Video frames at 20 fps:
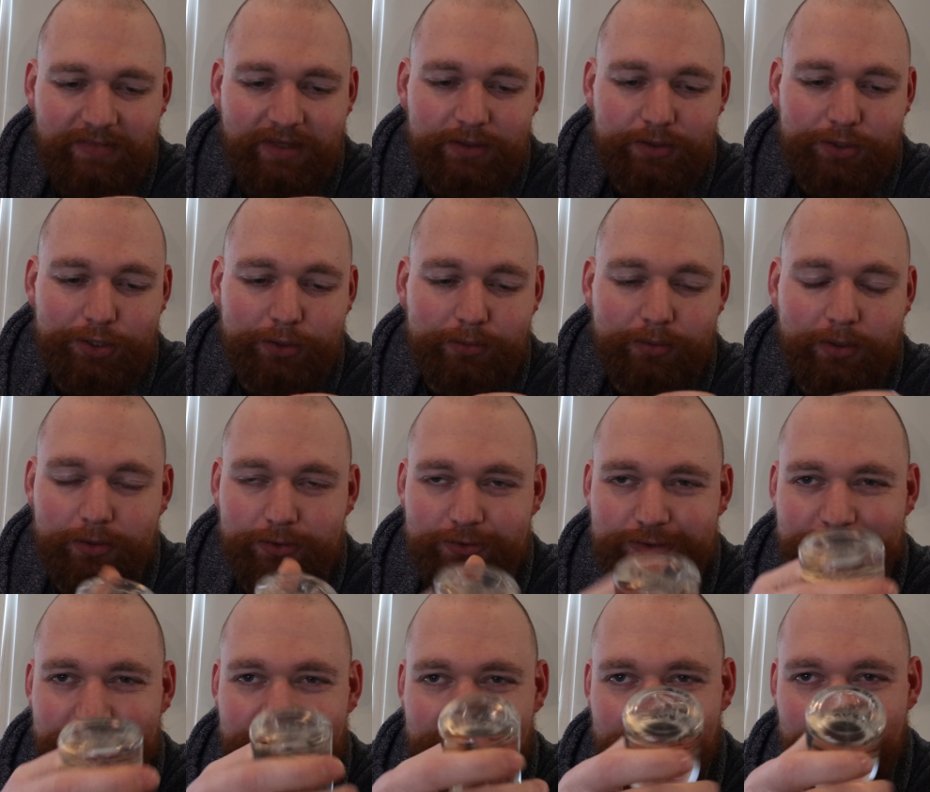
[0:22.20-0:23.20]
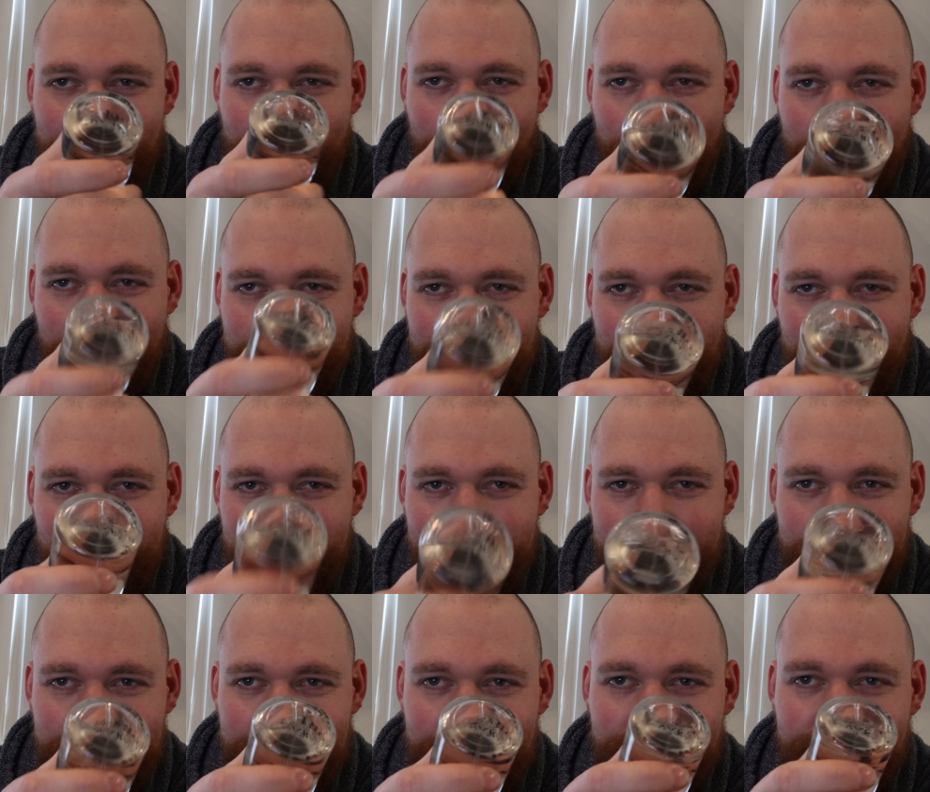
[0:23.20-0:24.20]
euros per
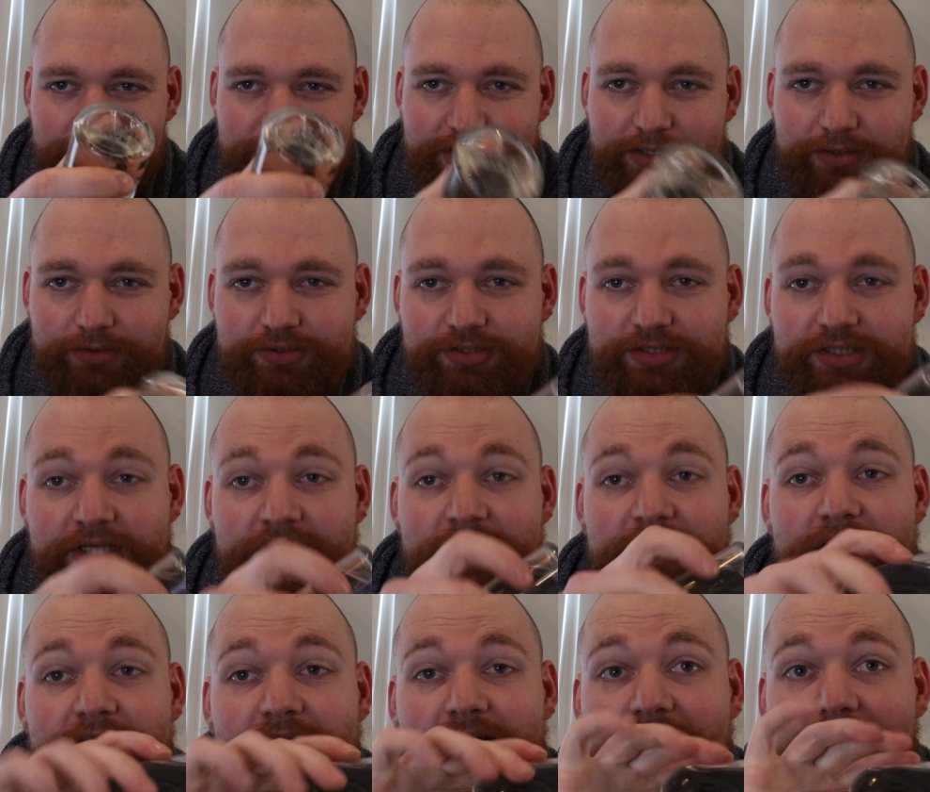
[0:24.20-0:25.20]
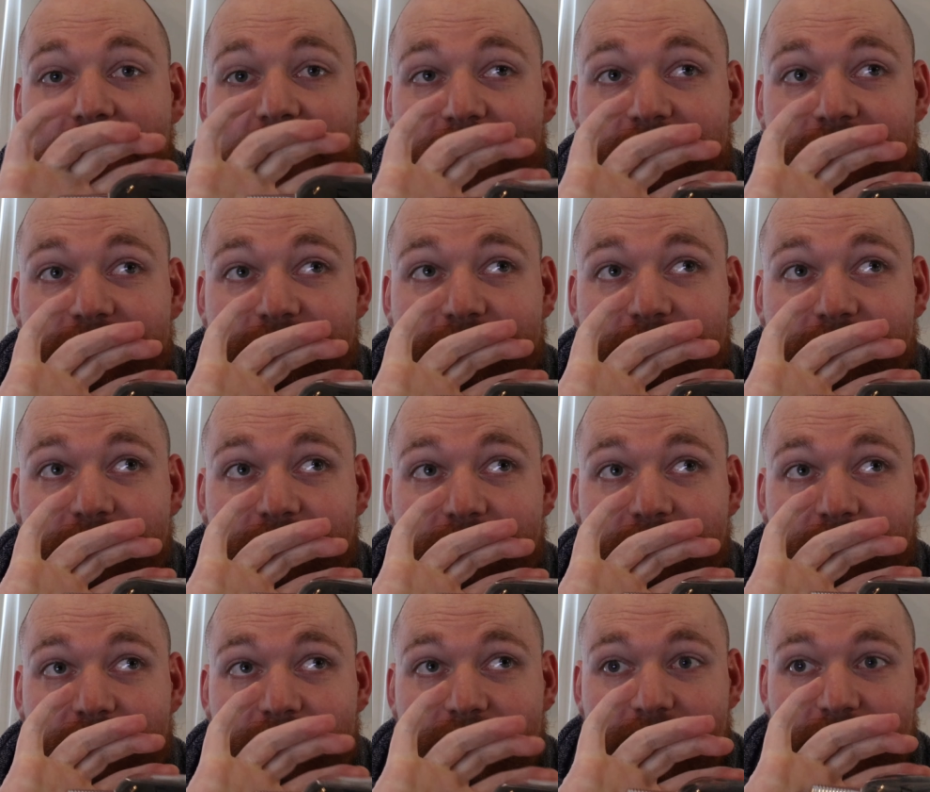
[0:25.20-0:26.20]
100 mils, and
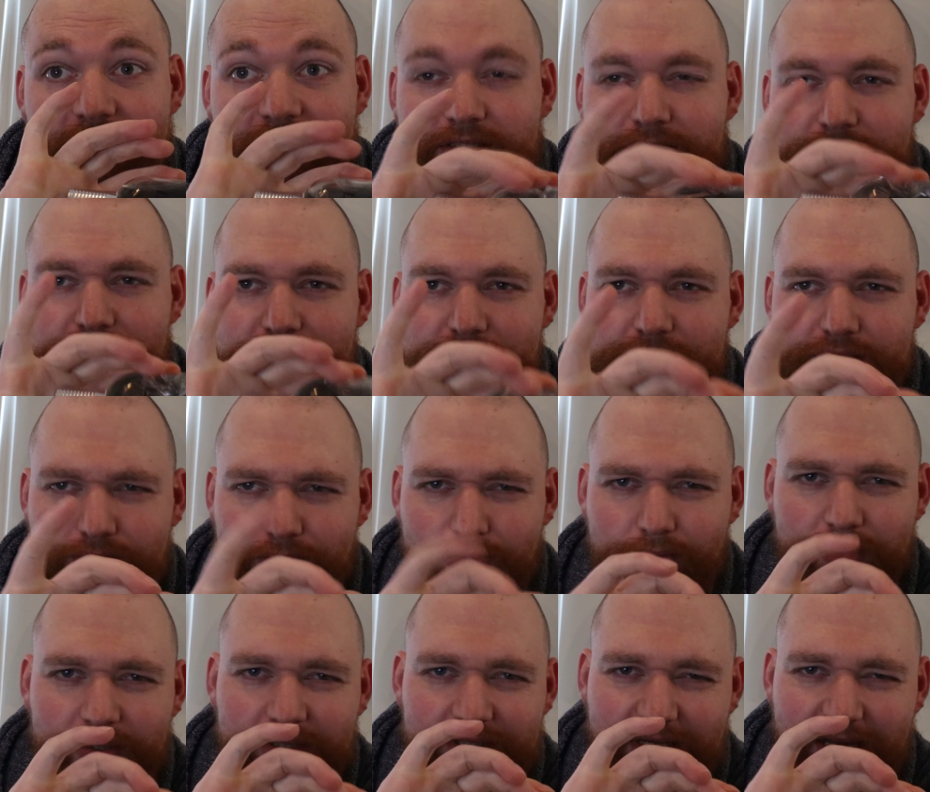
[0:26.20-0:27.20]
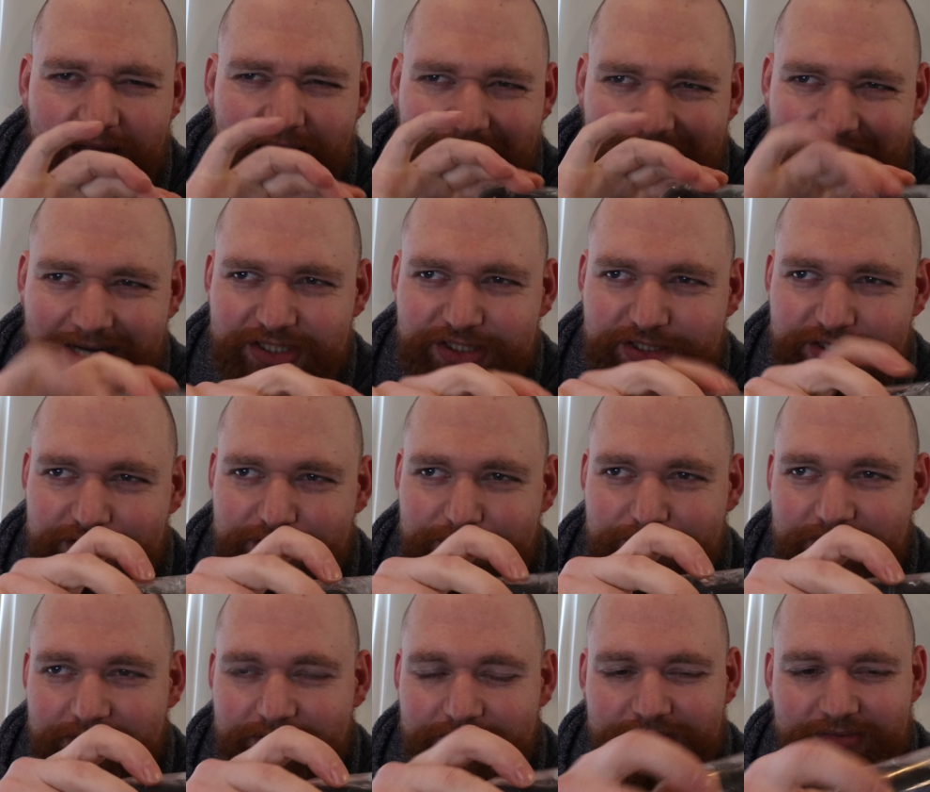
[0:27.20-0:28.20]
in the store, in The Action, you
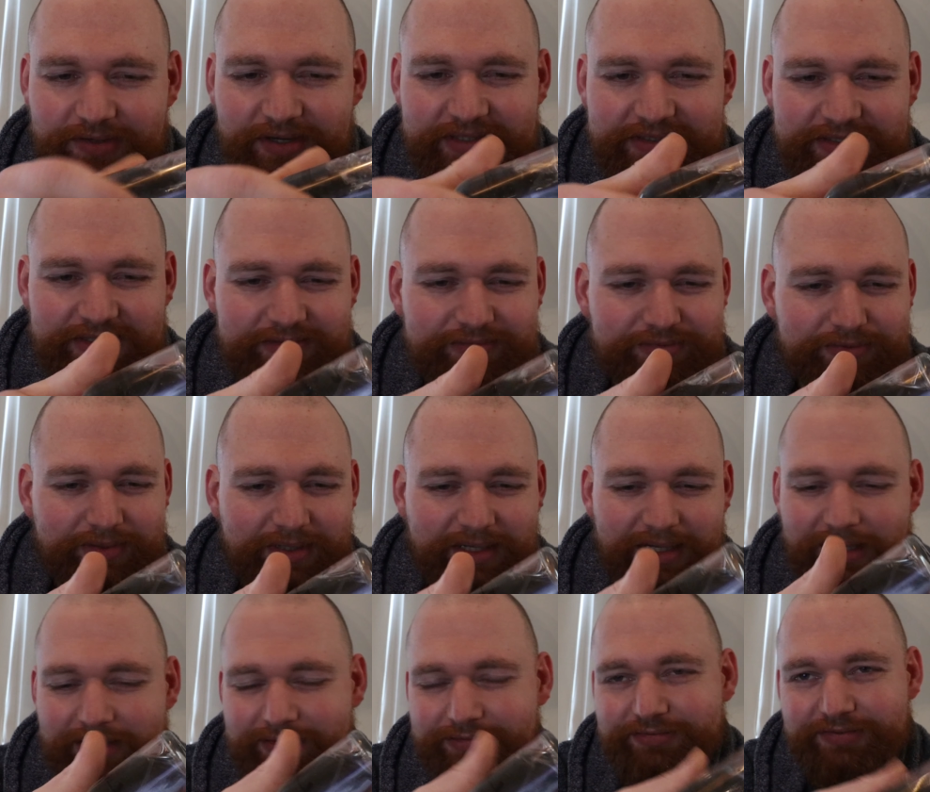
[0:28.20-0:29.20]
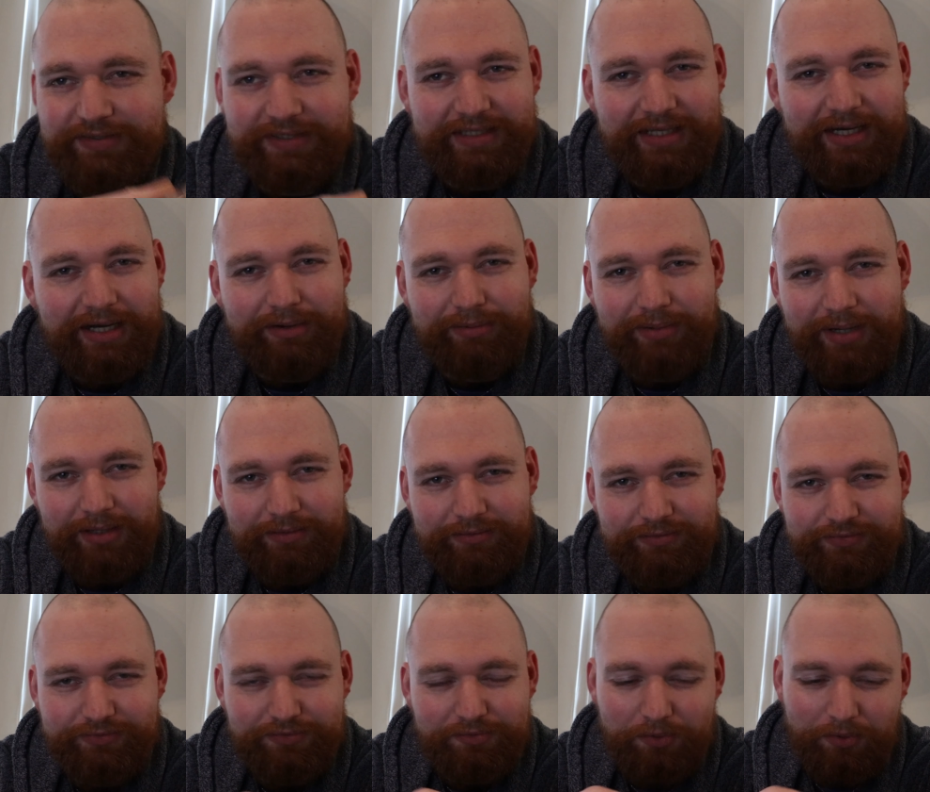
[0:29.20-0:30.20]
can find it for, I think, around
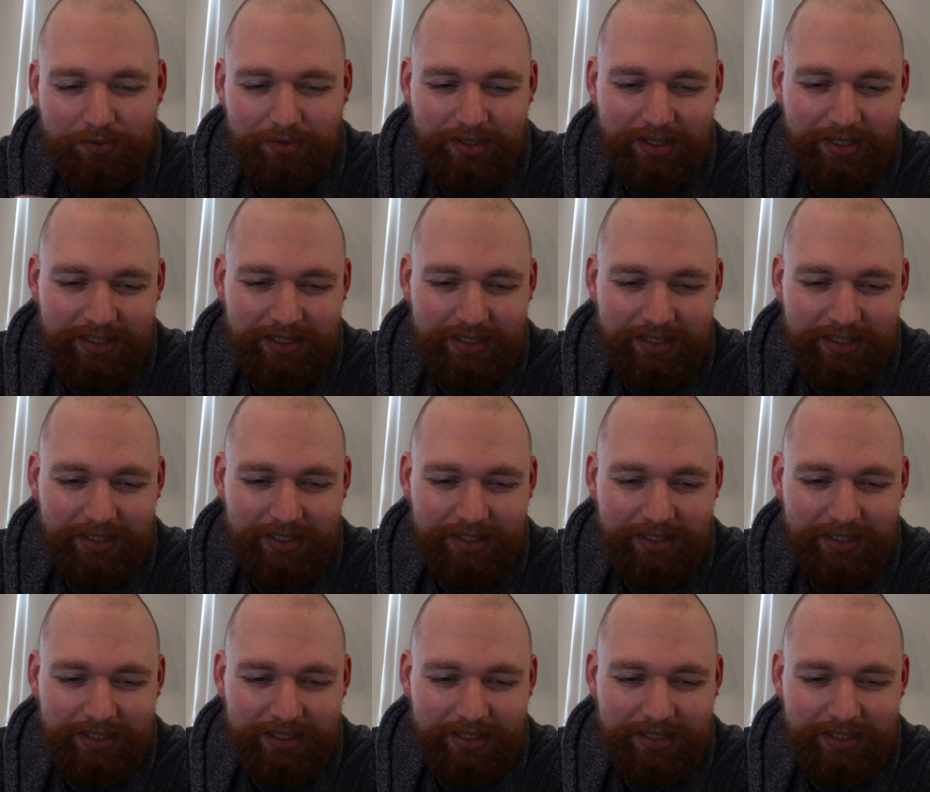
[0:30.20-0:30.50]
4.